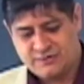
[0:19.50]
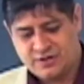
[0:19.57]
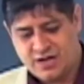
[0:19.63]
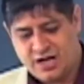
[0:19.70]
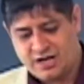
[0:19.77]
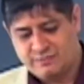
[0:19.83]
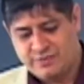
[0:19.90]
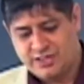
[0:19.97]

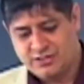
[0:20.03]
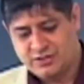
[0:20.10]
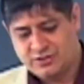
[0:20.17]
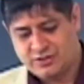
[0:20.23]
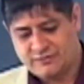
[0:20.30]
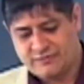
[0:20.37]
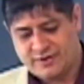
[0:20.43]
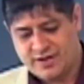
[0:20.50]
God be
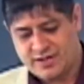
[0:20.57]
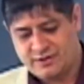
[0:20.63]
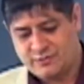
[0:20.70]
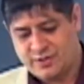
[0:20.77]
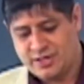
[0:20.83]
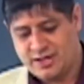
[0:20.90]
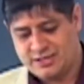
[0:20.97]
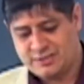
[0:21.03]
glorified,
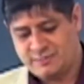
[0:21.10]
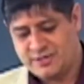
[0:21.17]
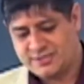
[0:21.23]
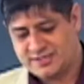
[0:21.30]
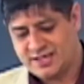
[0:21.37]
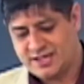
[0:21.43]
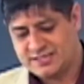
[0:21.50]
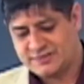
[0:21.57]
we ought to be
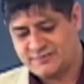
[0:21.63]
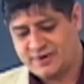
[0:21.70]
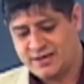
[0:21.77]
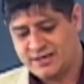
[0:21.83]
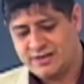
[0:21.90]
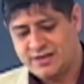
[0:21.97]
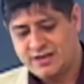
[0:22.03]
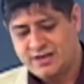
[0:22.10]

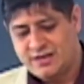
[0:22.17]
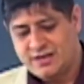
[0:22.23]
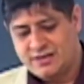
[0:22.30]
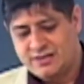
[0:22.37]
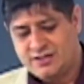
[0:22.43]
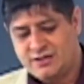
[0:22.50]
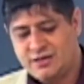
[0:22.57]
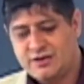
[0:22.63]
satisfied.
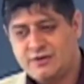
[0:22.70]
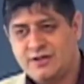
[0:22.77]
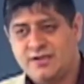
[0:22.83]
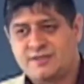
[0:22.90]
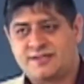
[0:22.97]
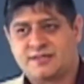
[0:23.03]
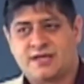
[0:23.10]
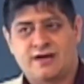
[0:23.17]
Do you know
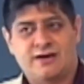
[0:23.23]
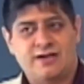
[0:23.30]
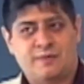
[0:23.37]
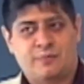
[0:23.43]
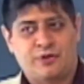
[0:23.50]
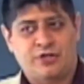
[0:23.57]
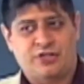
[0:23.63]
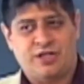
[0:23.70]
it's scary
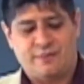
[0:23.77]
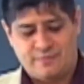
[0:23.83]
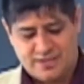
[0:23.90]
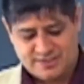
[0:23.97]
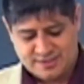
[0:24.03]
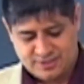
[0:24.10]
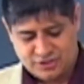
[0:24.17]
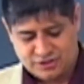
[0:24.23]
to preach that
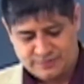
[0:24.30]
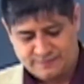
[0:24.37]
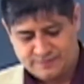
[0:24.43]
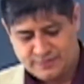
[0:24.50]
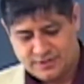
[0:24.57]
message?